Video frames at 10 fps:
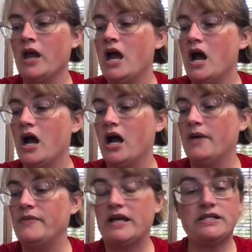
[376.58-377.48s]
I
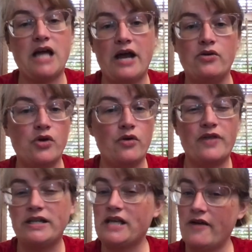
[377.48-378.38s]
don't know if
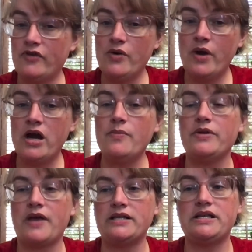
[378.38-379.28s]
that's everywhere,
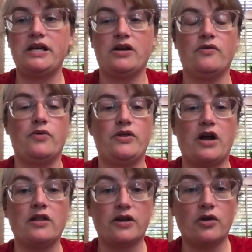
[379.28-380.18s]
but that's here with
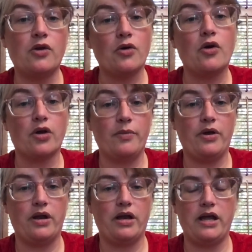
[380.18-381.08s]
our little local
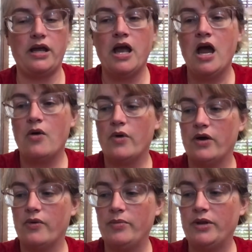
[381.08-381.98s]
community
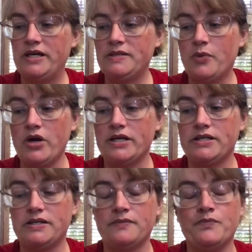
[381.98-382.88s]
where we play
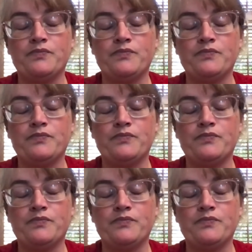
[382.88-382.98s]
sports.